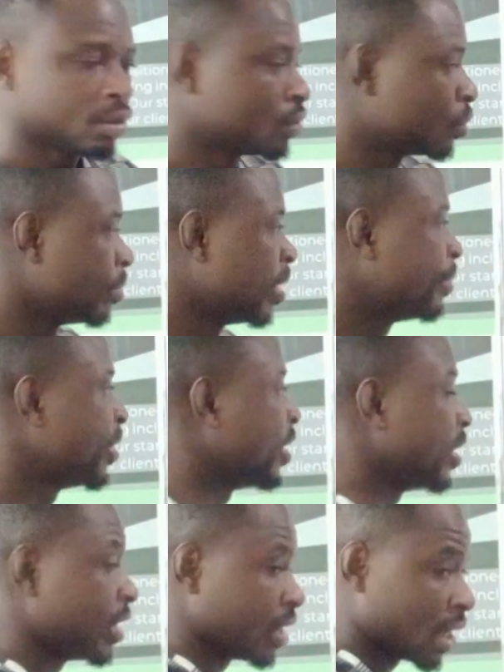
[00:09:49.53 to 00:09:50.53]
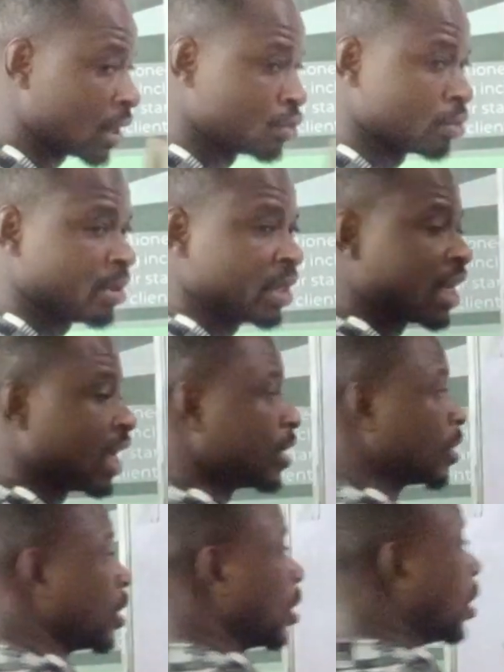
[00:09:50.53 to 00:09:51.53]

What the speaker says: So maybe assuming that